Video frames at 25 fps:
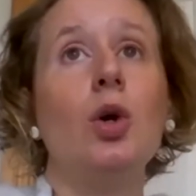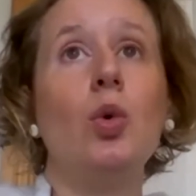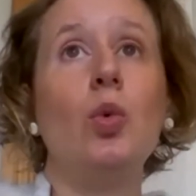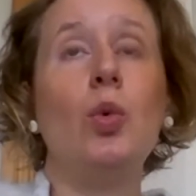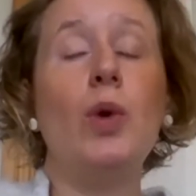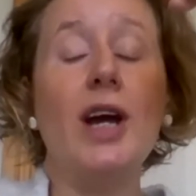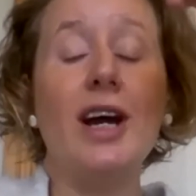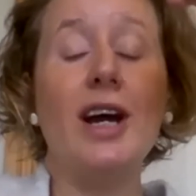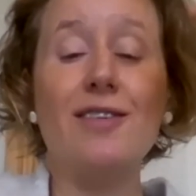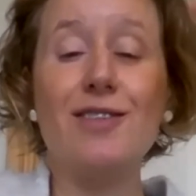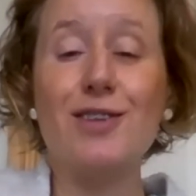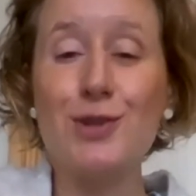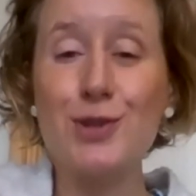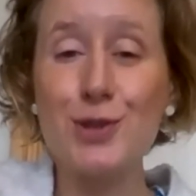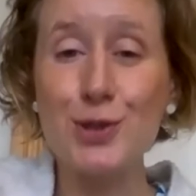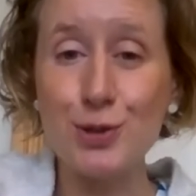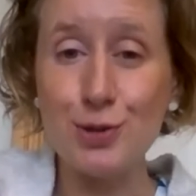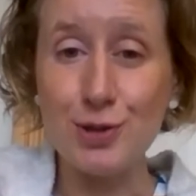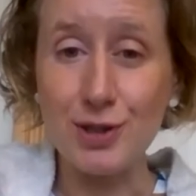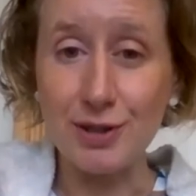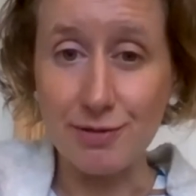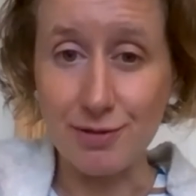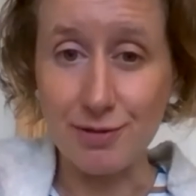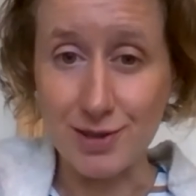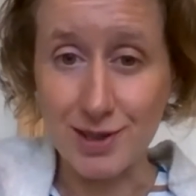we have those two
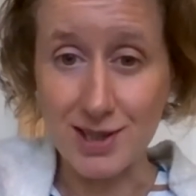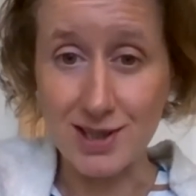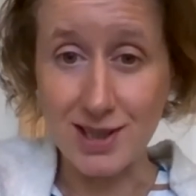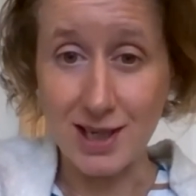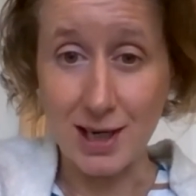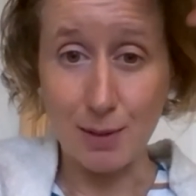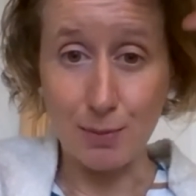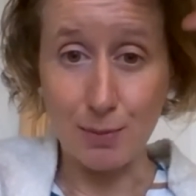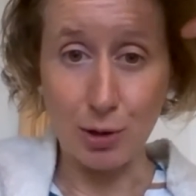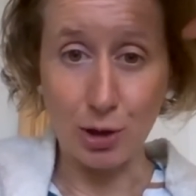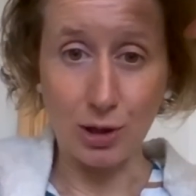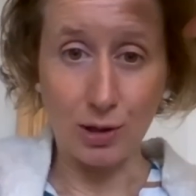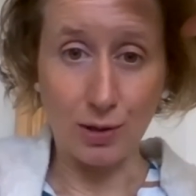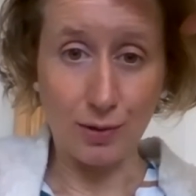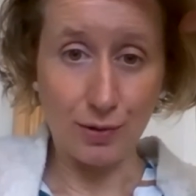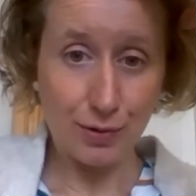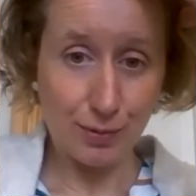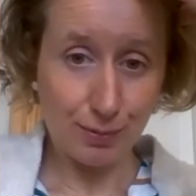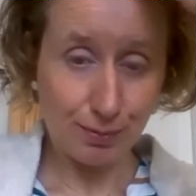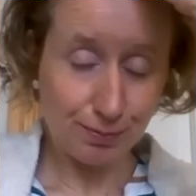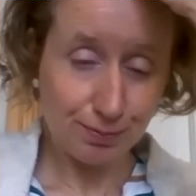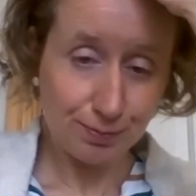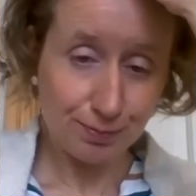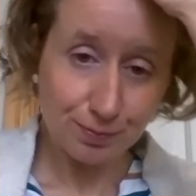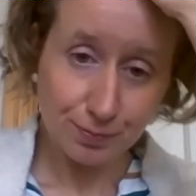different desire
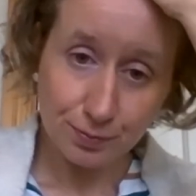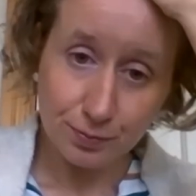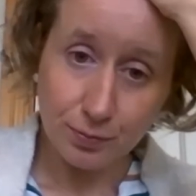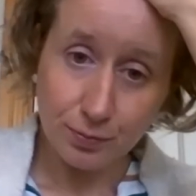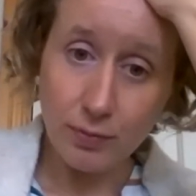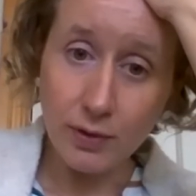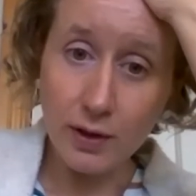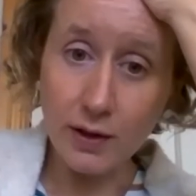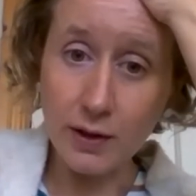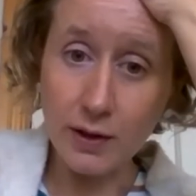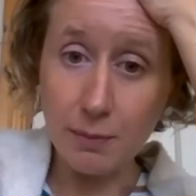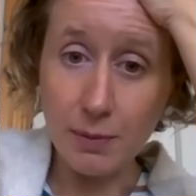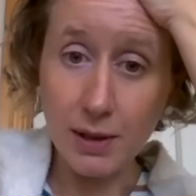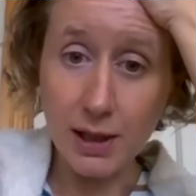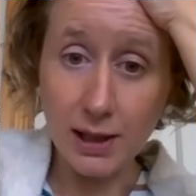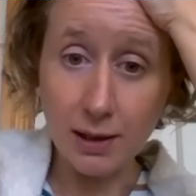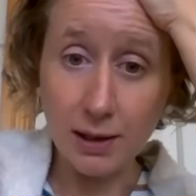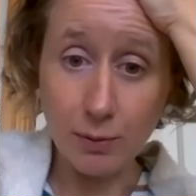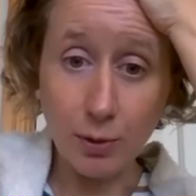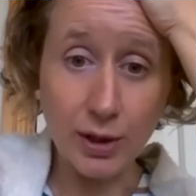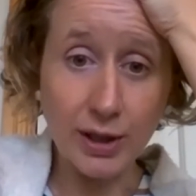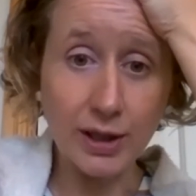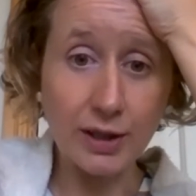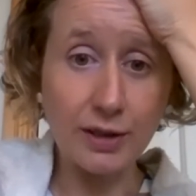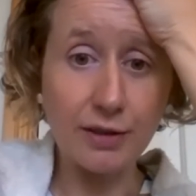models, so the male
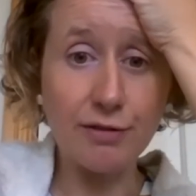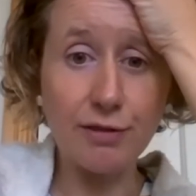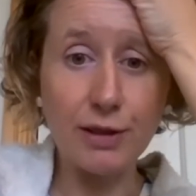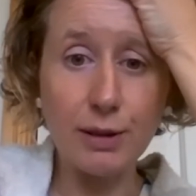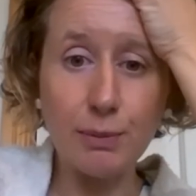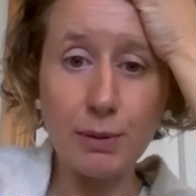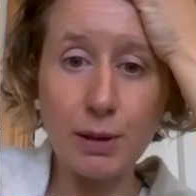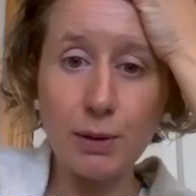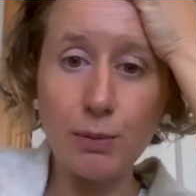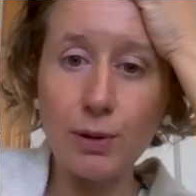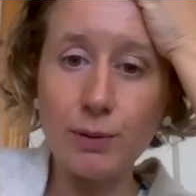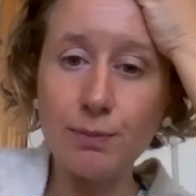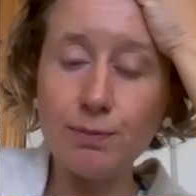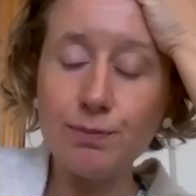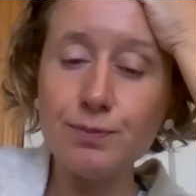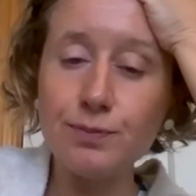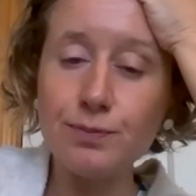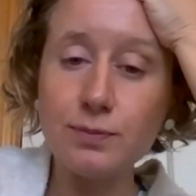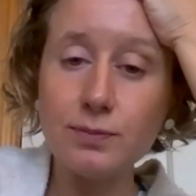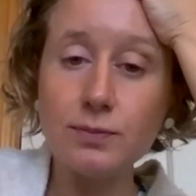one and the female one.